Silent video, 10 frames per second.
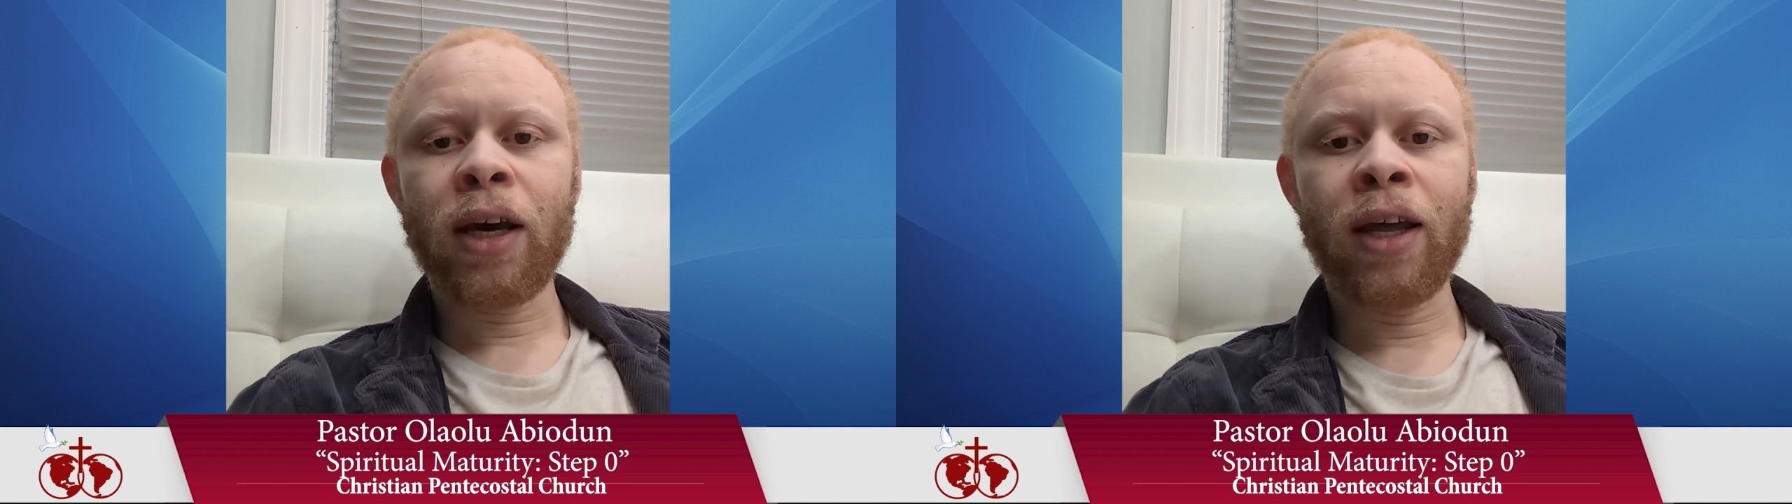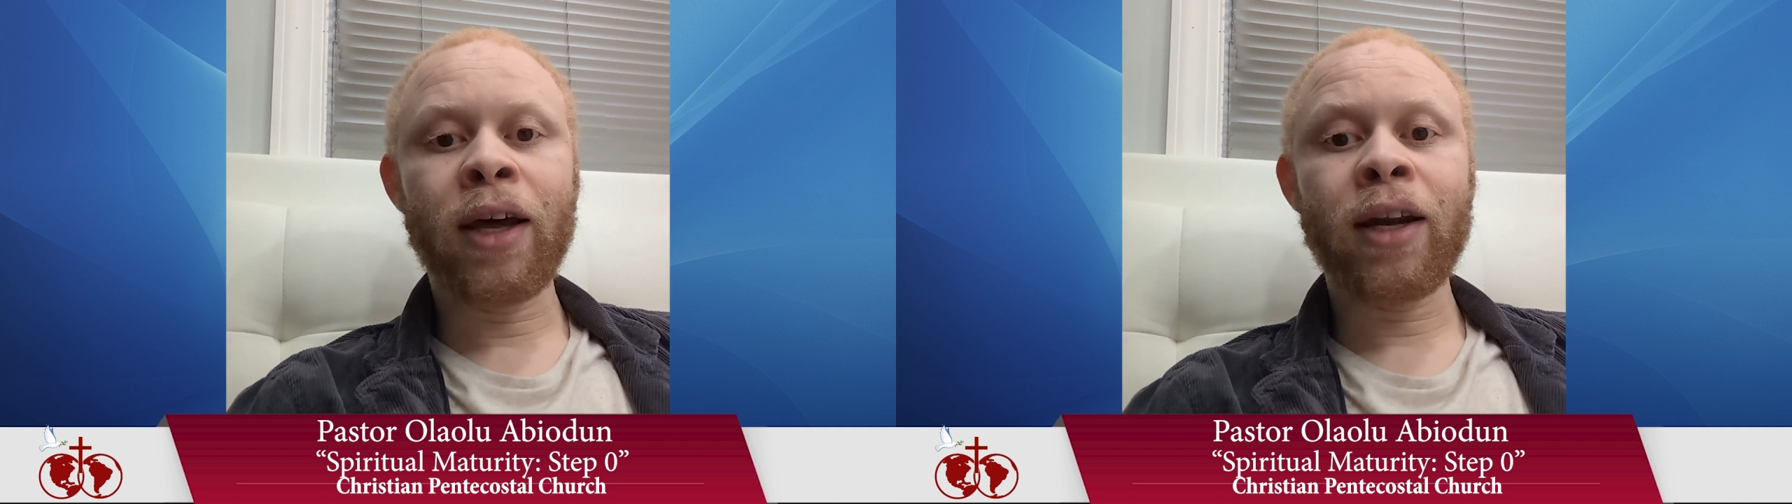
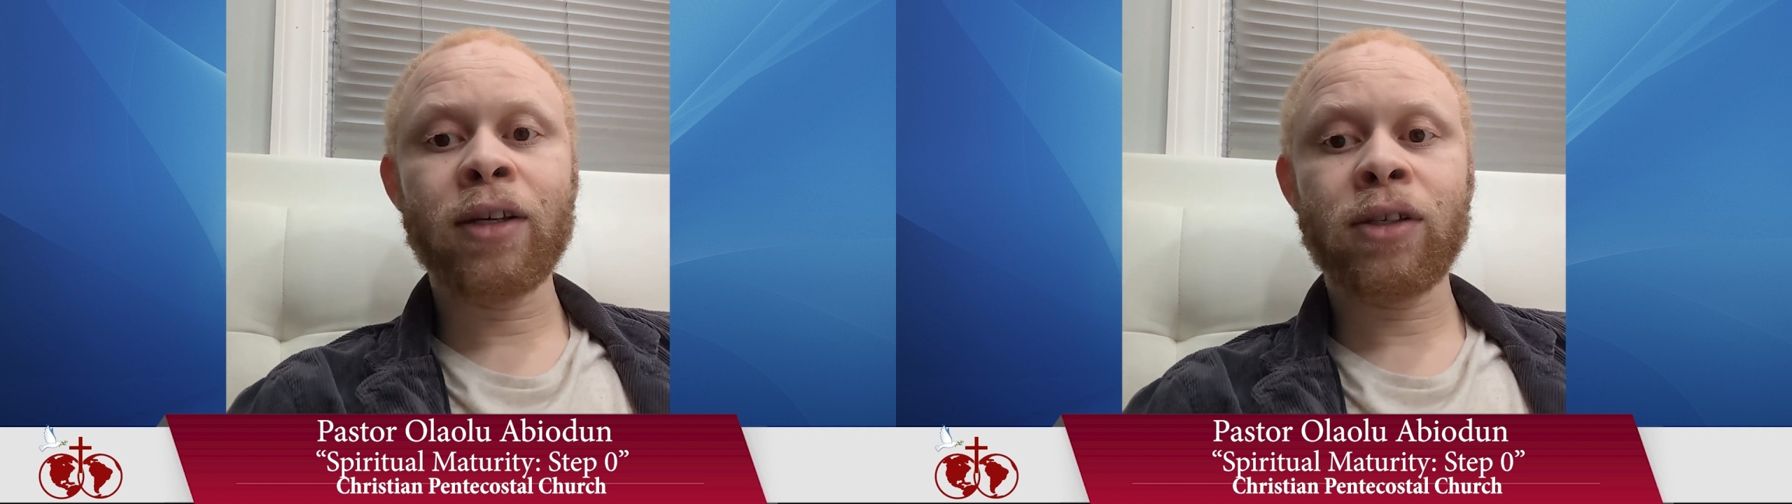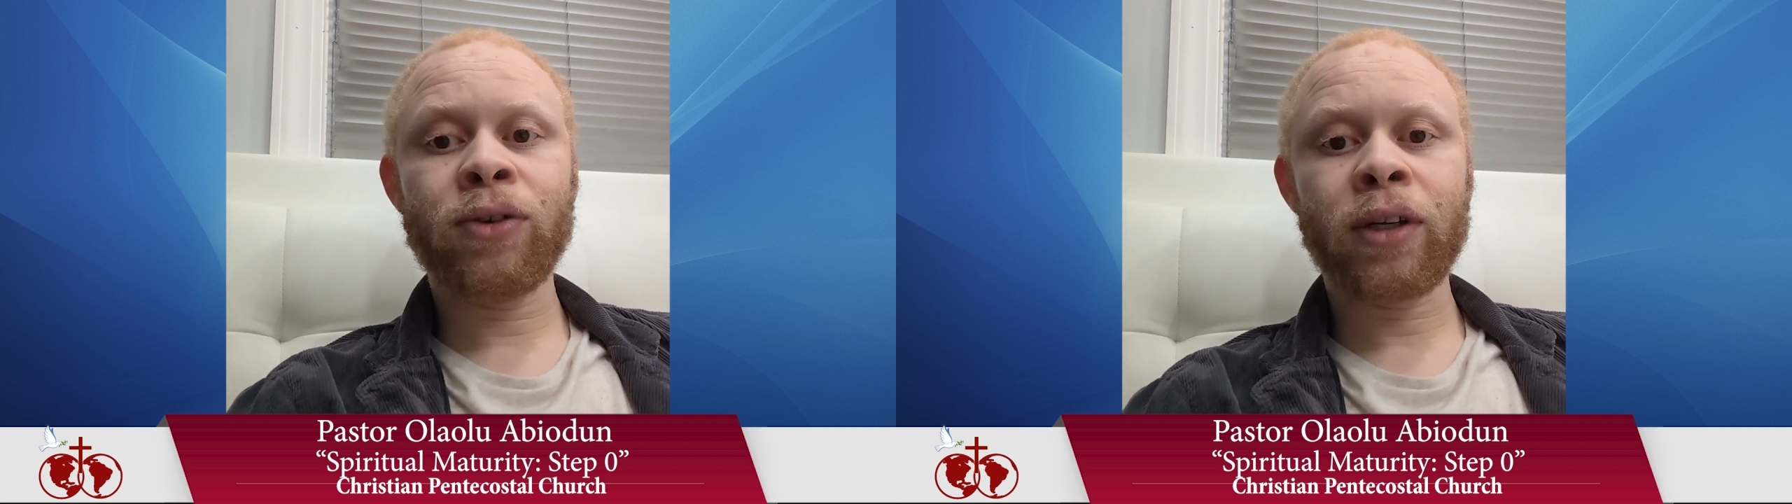and that
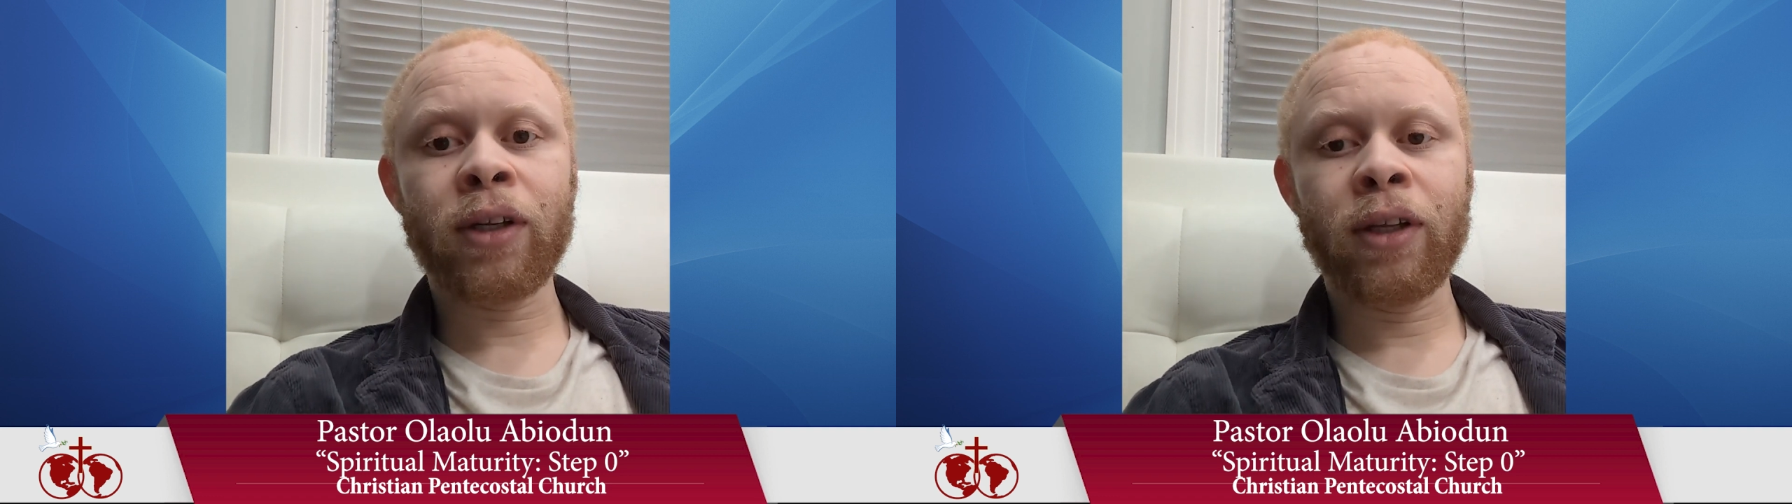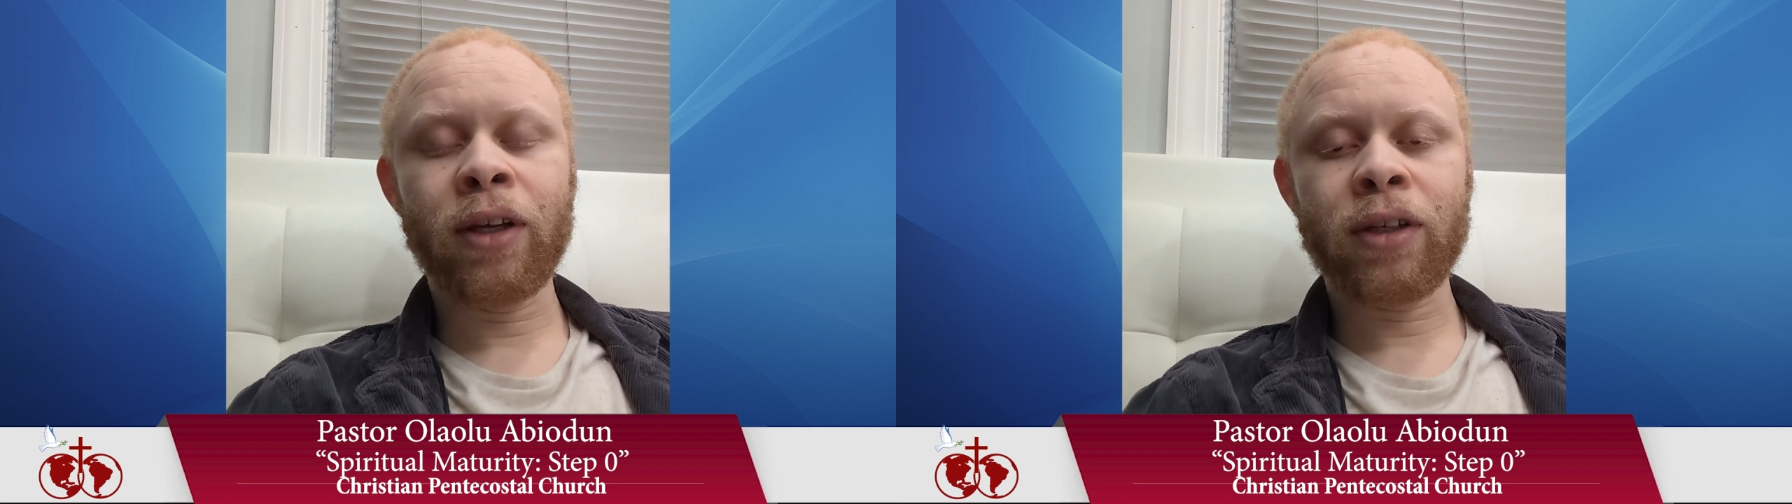is
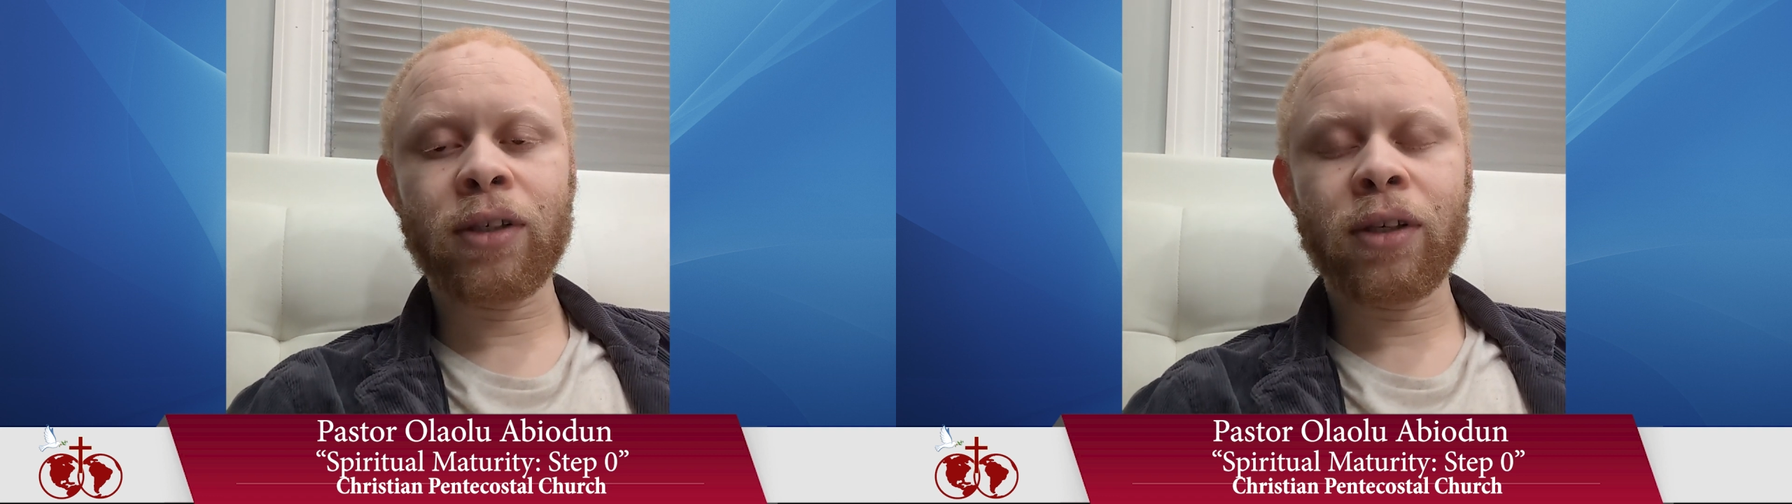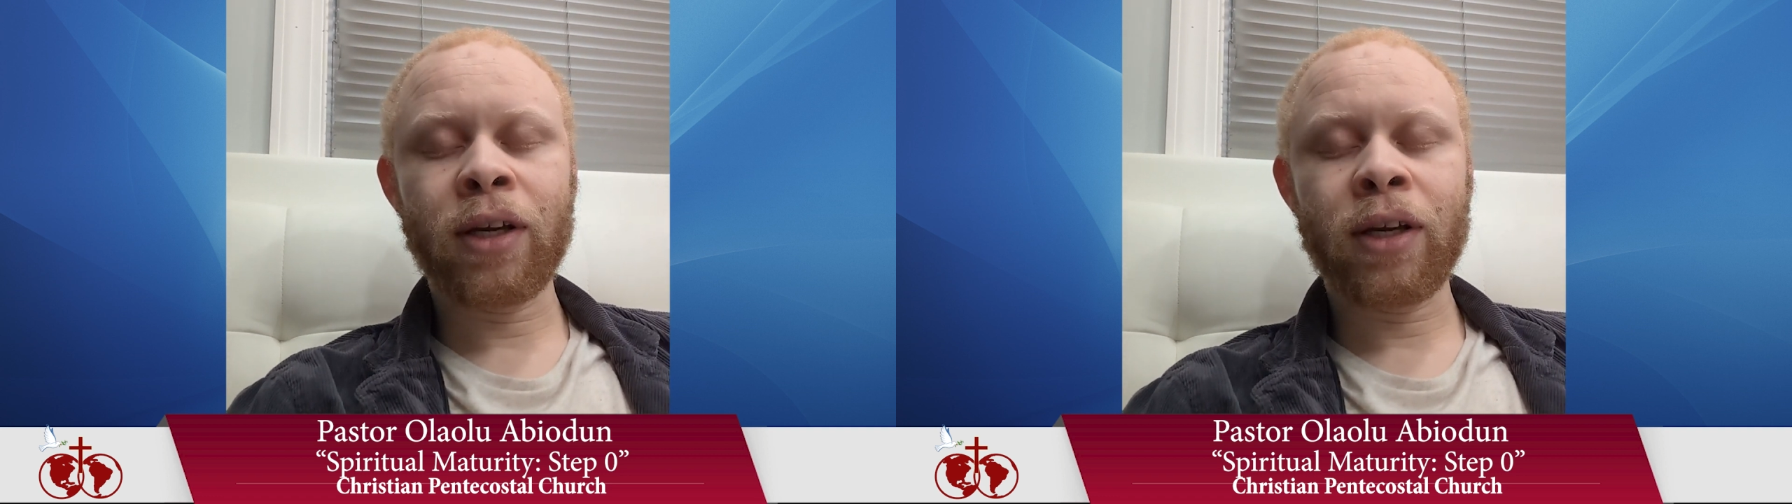strictly this,